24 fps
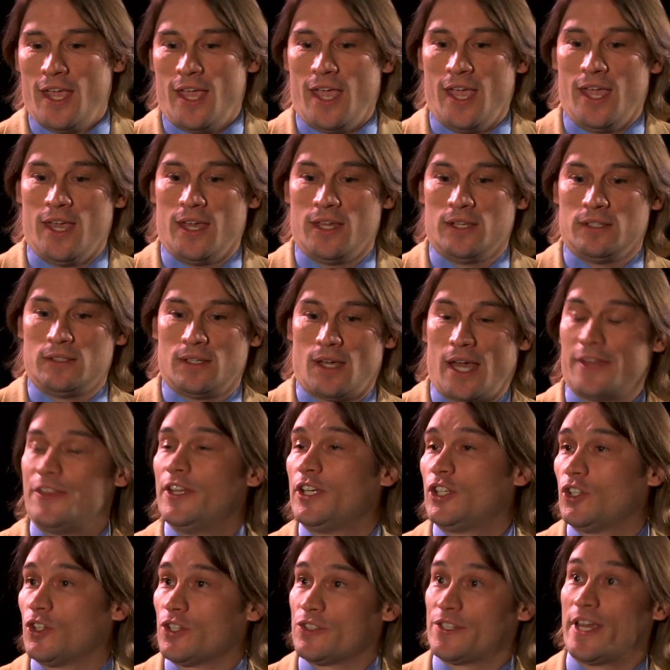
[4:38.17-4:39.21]
And I
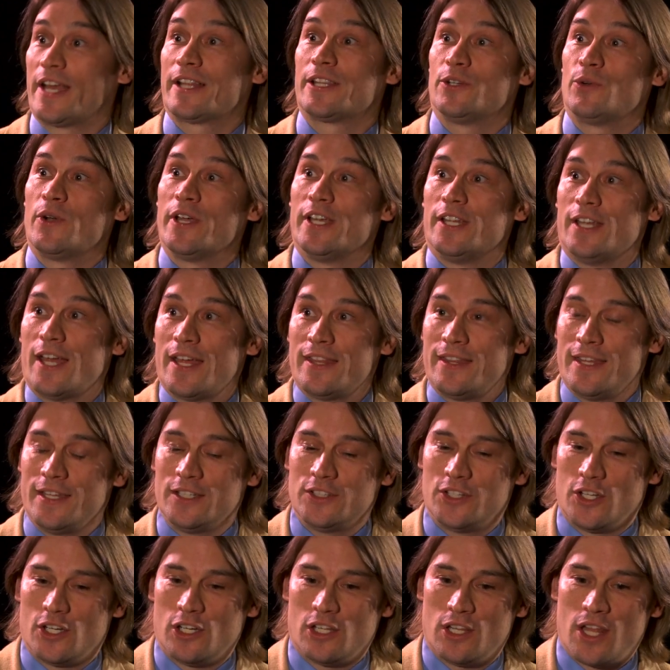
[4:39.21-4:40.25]
think you're exactly right. I
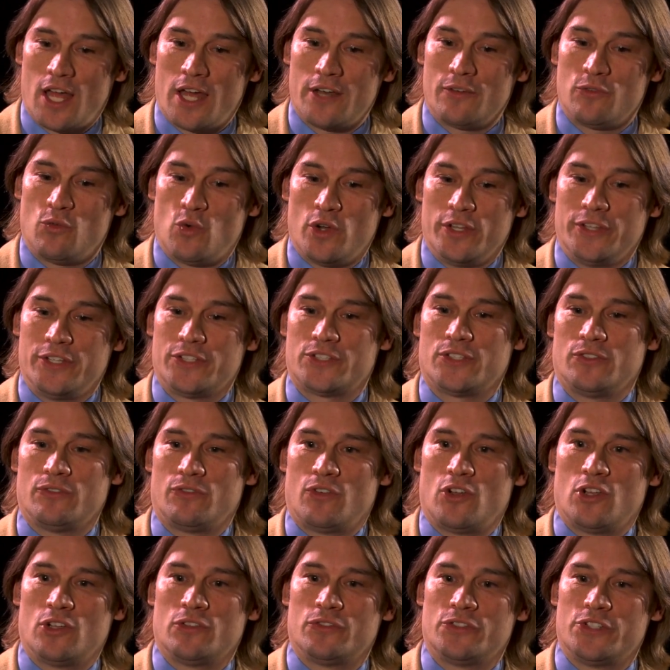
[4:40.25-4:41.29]
think that a lot of what this
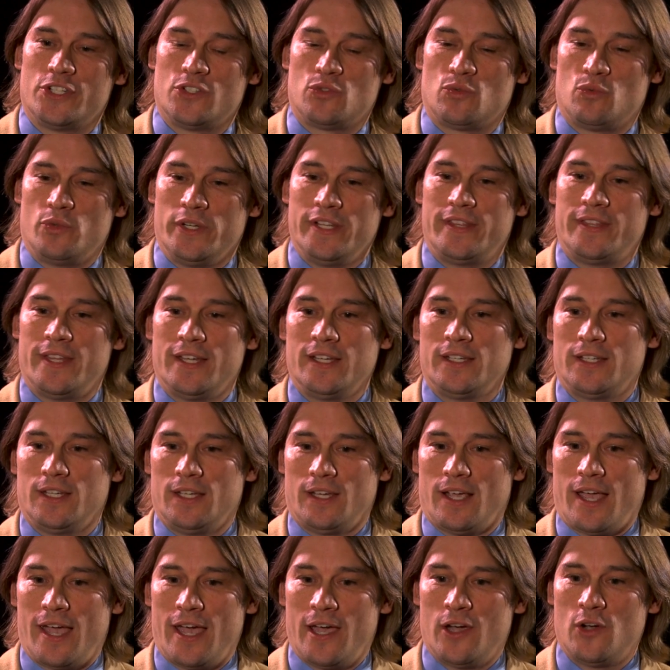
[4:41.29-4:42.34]
involves is
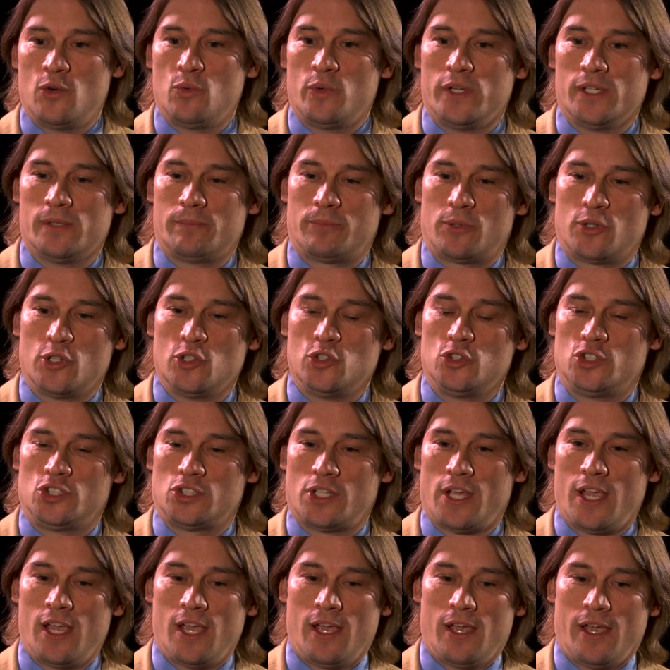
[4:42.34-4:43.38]
rethinking how we
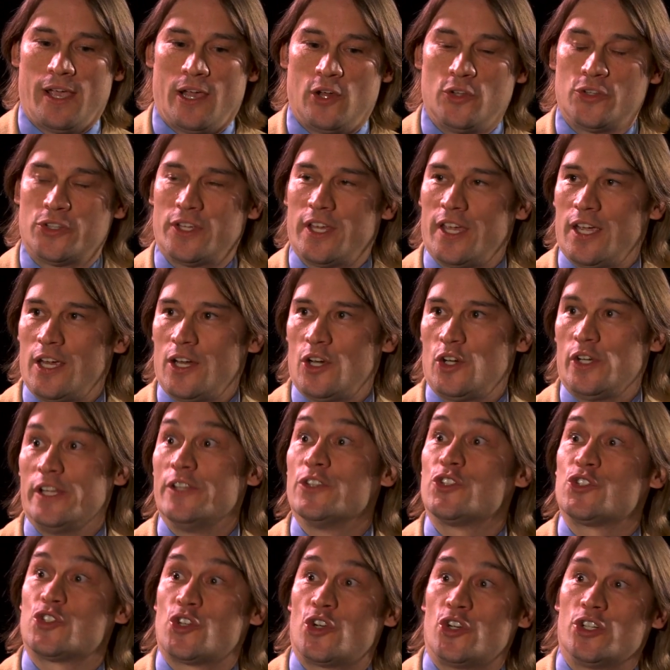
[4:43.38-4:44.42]
approach healthcare
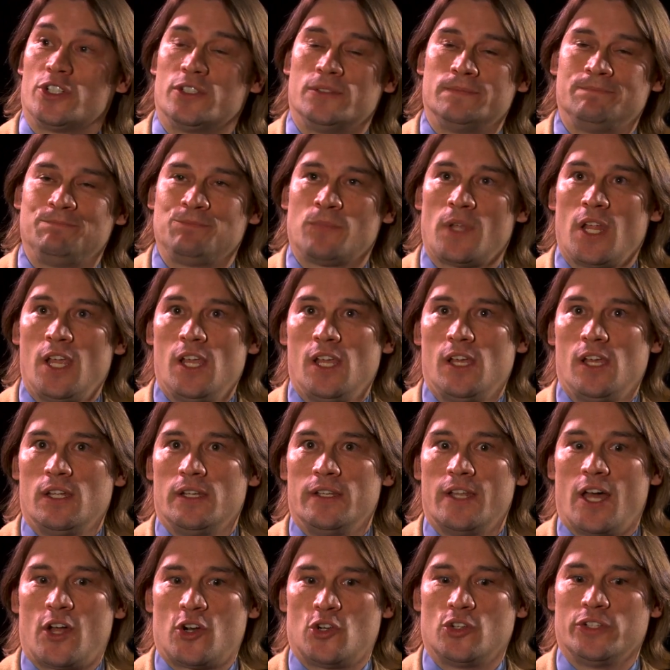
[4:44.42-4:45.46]
in certain,
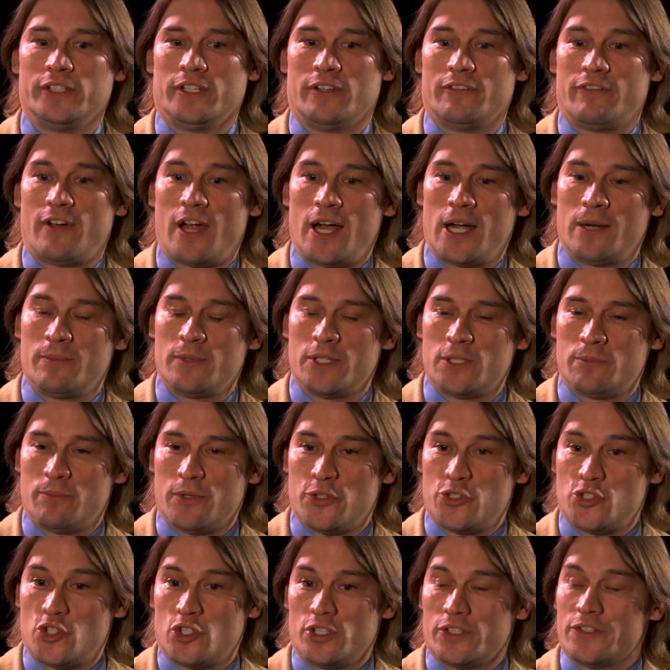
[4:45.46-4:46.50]
not only environments,
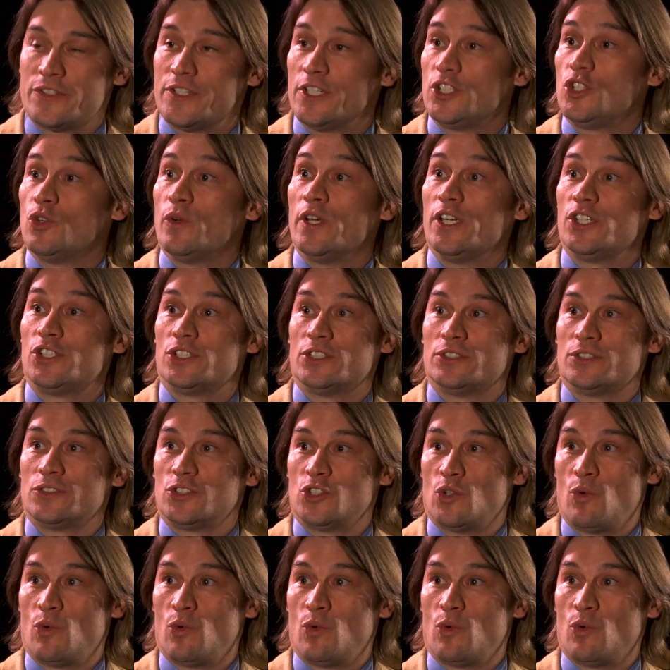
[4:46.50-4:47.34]
but certain situations.